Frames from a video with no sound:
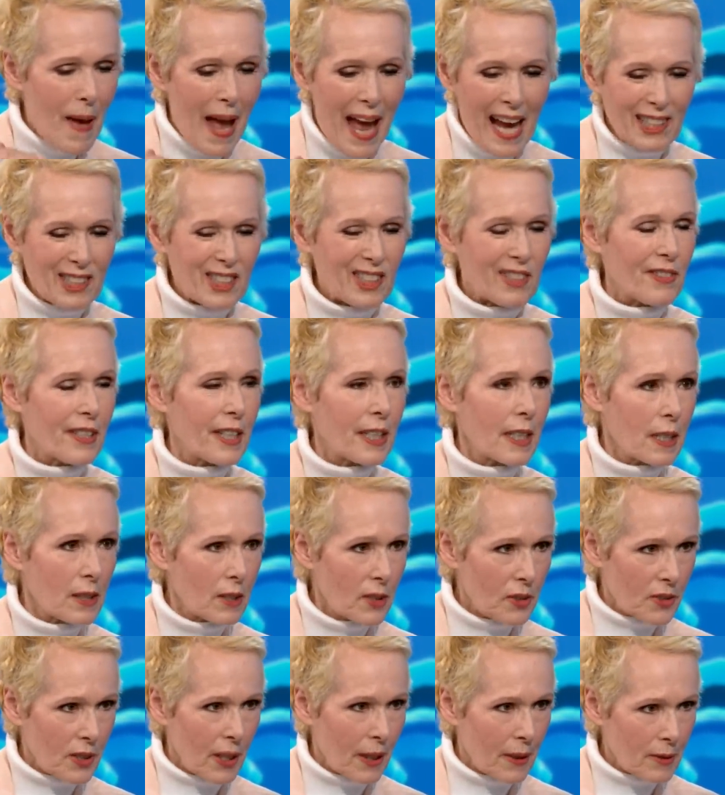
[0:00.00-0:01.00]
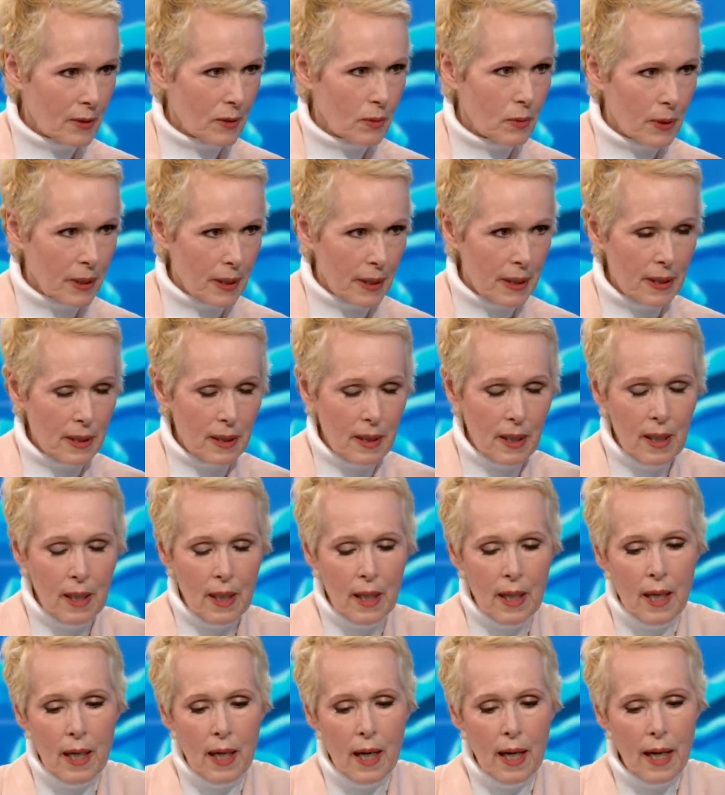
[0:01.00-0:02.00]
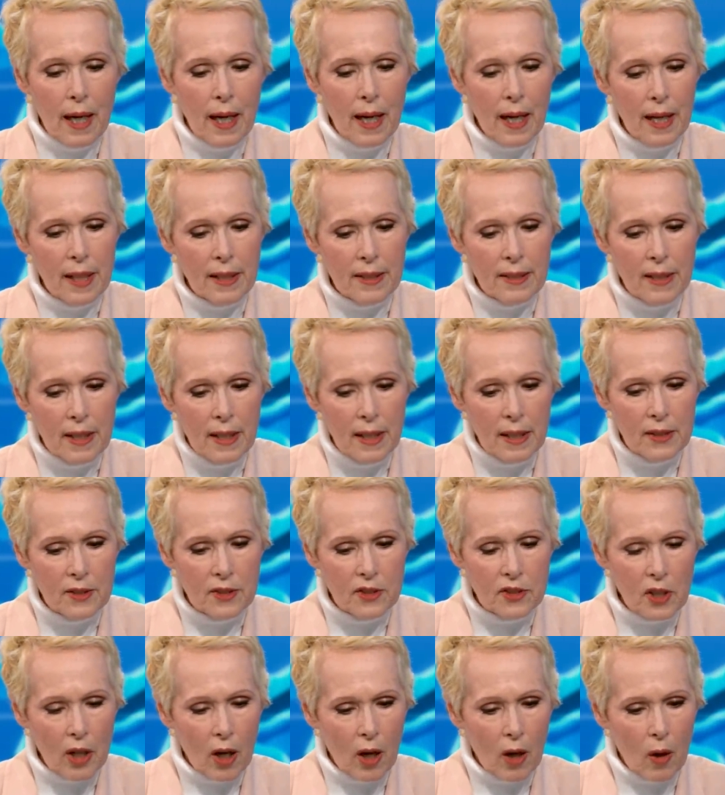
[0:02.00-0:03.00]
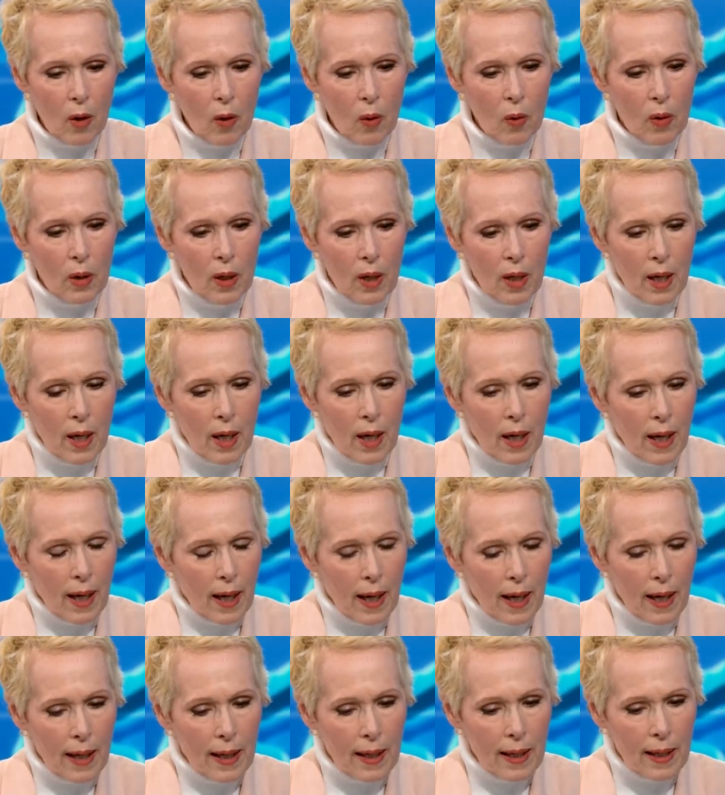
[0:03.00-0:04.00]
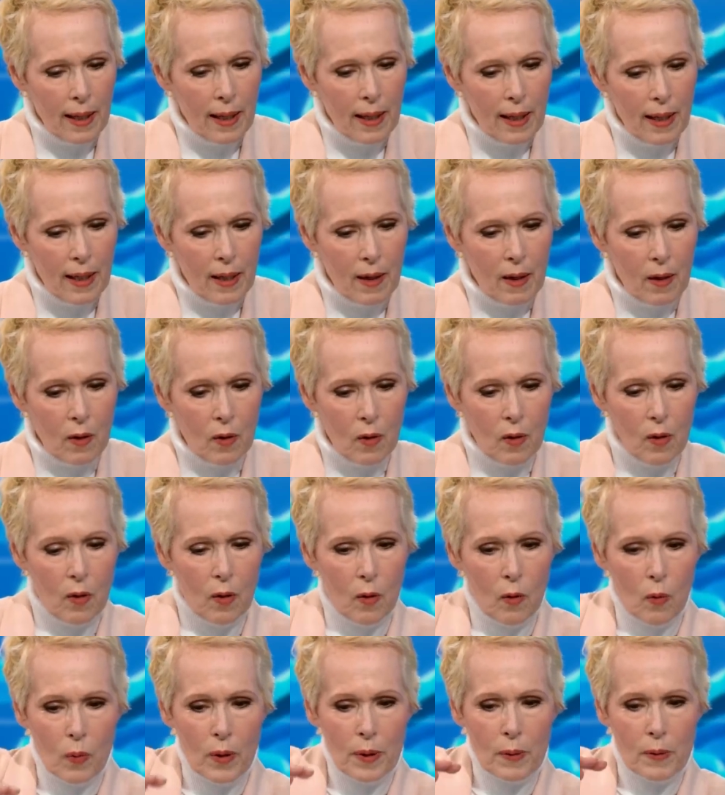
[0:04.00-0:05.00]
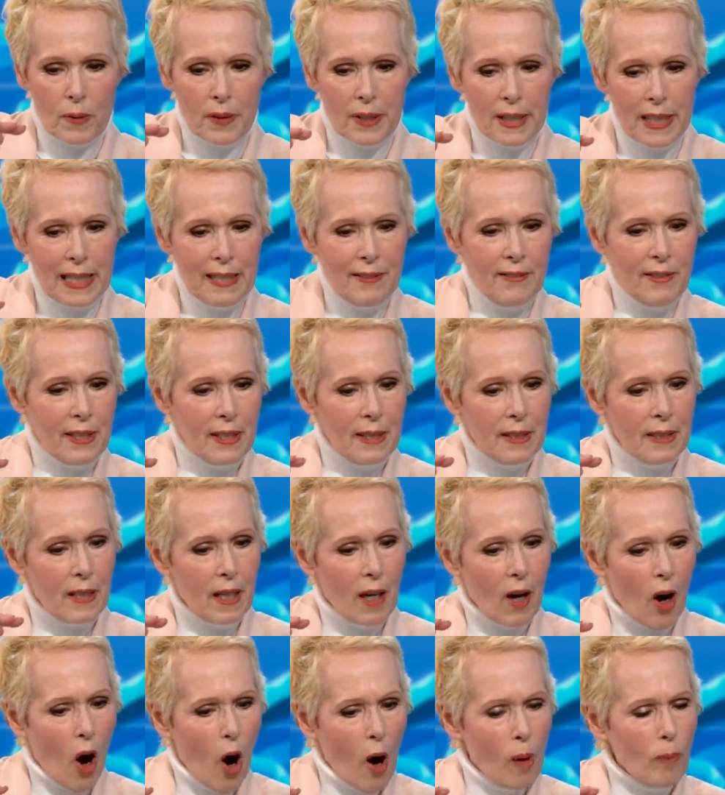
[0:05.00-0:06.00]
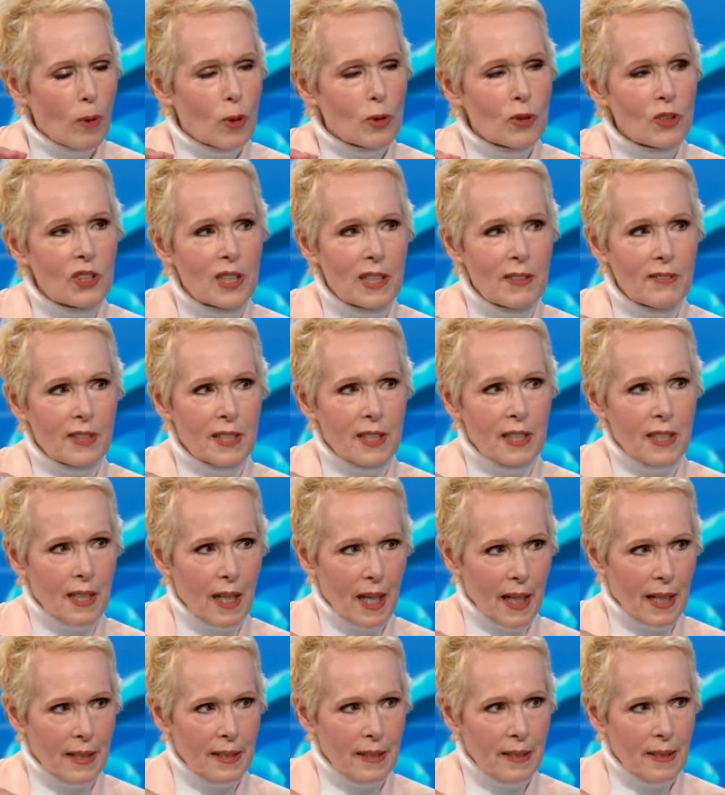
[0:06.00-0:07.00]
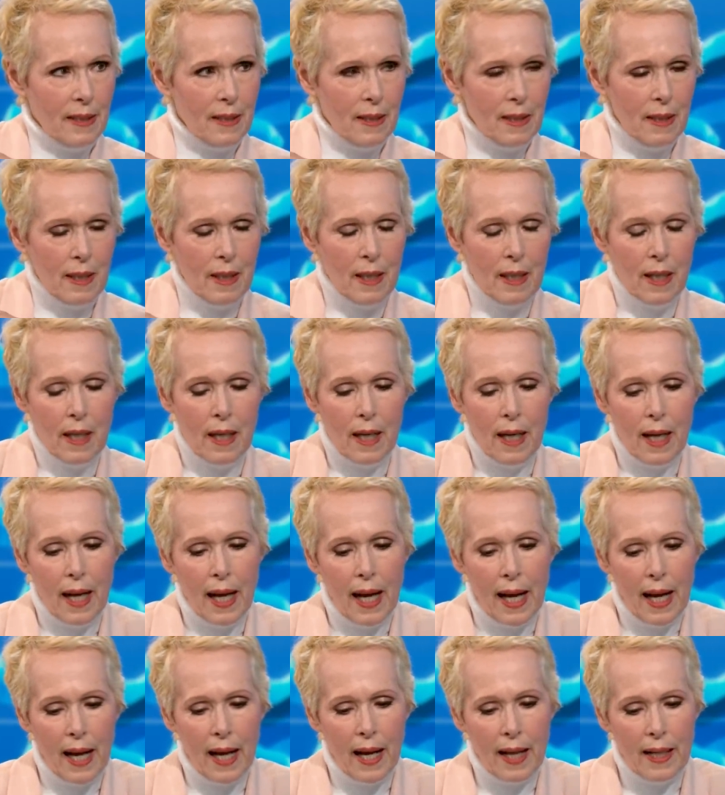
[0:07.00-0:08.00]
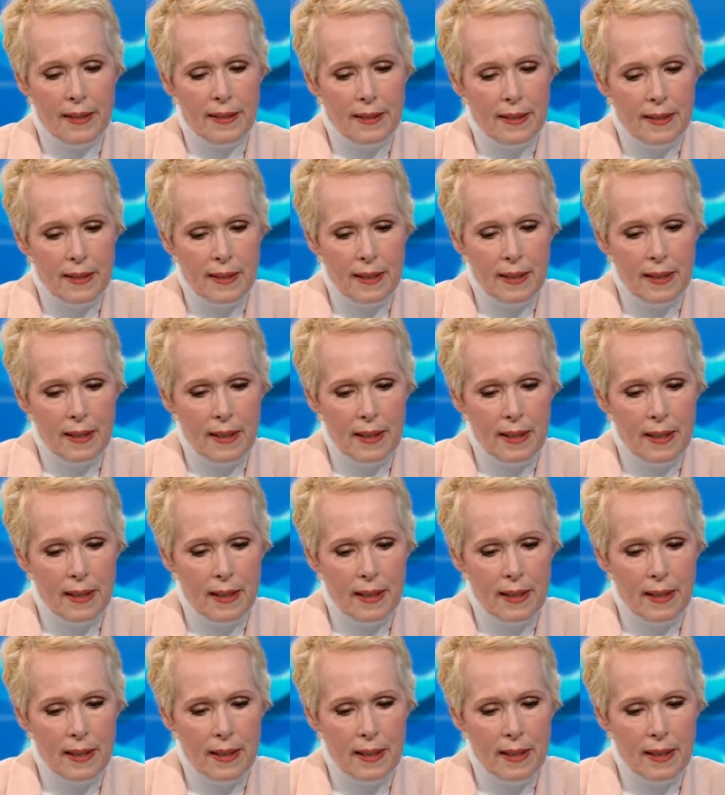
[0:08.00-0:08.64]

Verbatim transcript: massive heels I was wearing. And so we were even, almost even in height. And